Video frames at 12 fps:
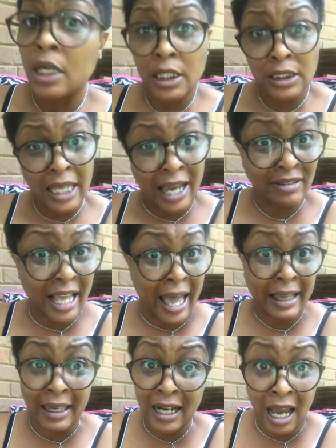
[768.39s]
Because after
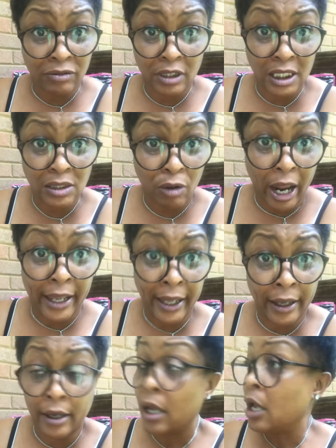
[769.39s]
I get off this right
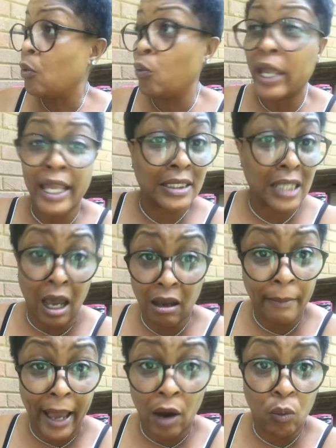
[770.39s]
here, we ain't talk
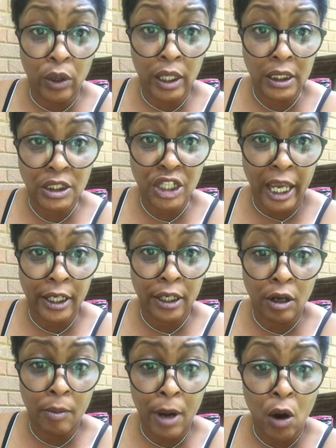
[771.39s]
about Will and Jada
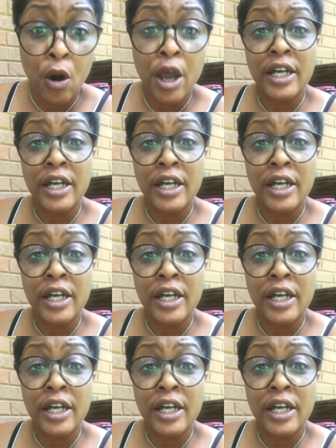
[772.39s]
no more.